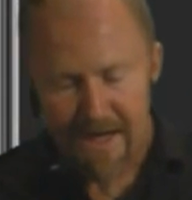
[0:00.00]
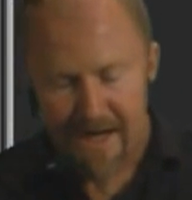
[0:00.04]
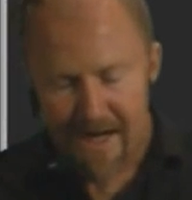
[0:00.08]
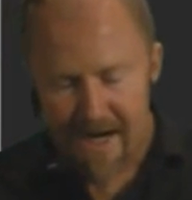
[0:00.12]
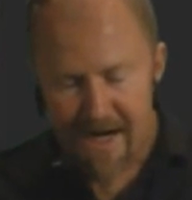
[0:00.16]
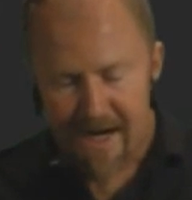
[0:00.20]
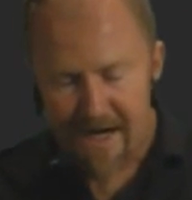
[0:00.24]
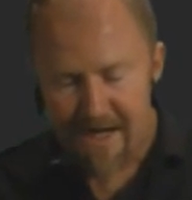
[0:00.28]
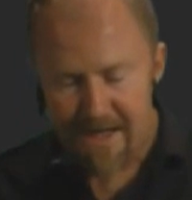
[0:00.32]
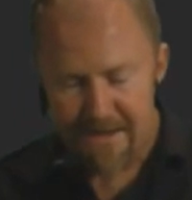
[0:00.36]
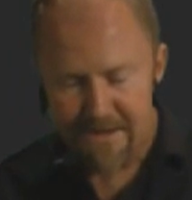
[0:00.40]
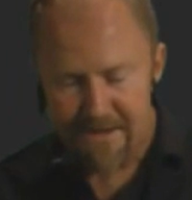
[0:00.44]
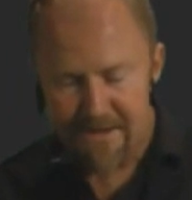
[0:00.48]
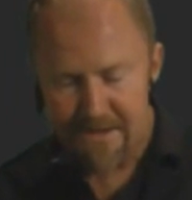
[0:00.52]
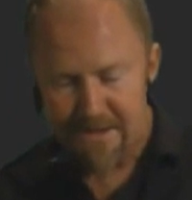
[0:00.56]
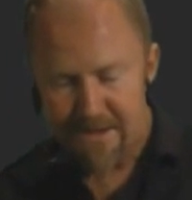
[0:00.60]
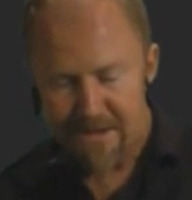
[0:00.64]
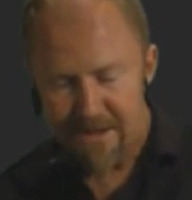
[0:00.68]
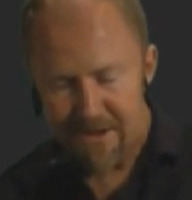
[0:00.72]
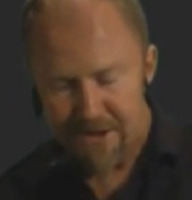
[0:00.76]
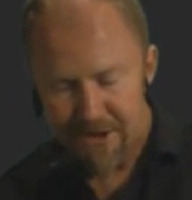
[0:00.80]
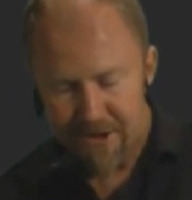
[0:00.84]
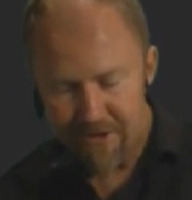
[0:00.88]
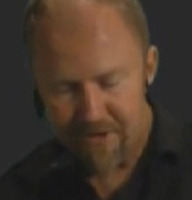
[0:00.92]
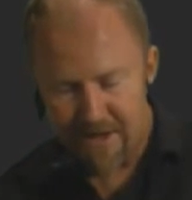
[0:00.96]
as
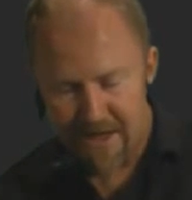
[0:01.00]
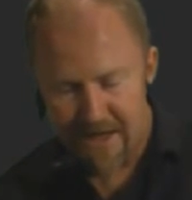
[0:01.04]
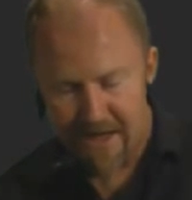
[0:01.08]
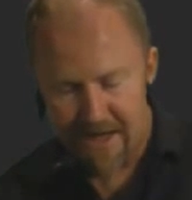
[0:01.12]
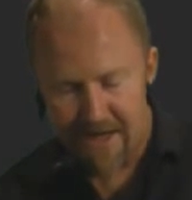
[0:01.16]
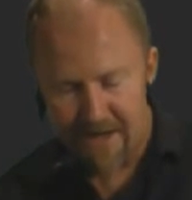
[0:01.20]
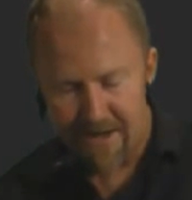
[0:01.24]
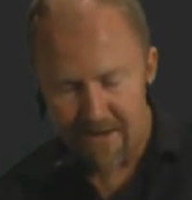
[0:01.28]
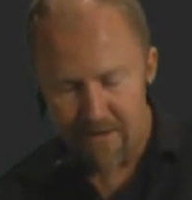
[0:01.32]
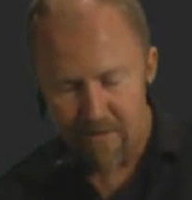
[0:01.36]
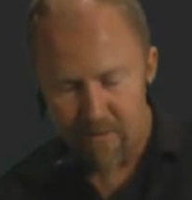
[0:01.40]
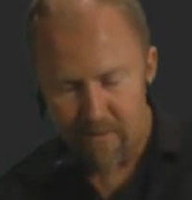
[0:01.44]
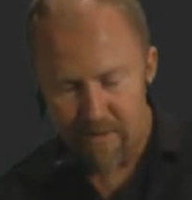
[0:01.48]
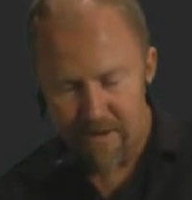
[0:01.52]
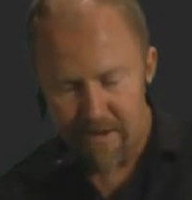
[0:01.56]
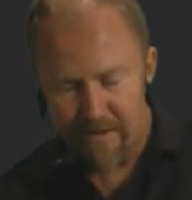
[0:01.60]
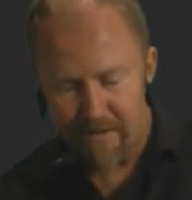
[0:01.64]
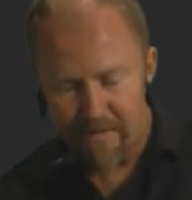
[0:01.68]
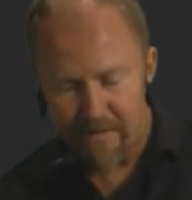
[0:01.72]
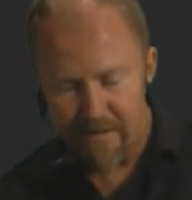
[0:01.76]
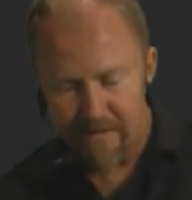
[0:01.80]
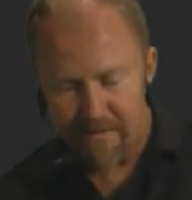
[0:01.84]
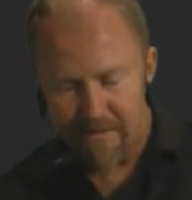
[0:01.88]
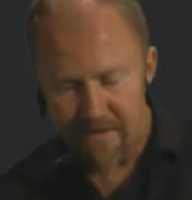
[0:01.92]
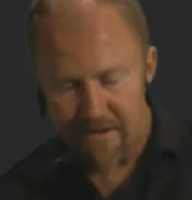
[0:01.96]
you can
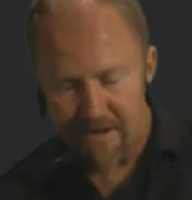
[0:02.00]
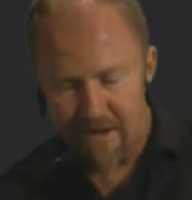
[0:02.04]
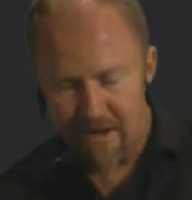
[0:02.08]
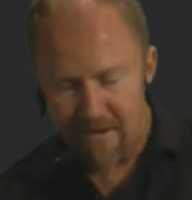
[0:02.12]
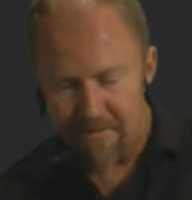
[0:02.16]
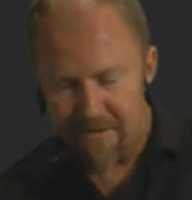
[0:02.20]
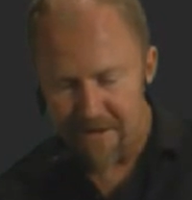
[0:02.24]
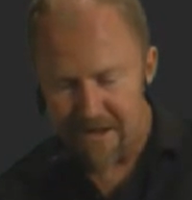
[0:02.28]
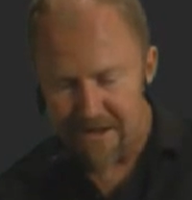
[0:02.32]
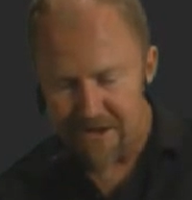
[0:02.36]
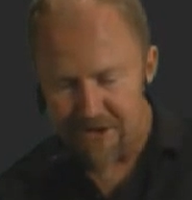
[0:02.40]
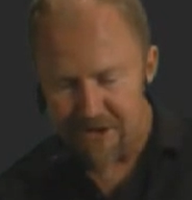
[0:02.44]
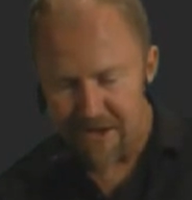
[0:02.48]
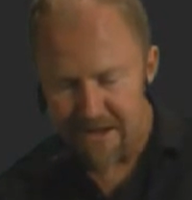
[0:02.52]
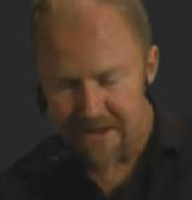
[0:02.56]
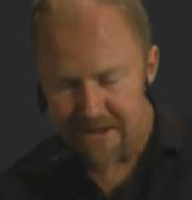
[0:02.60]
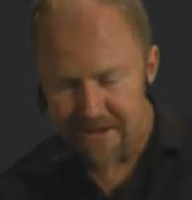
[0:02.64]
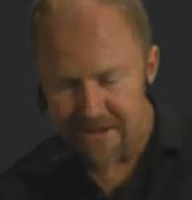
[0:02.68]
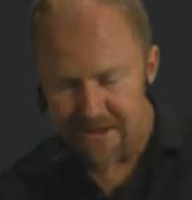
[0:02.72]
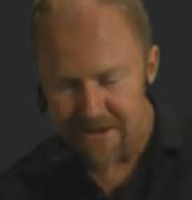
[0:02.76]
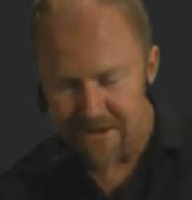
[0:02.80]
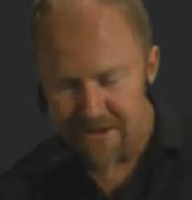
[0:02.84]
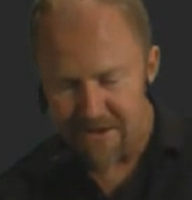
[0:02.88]
with the arpeggiator.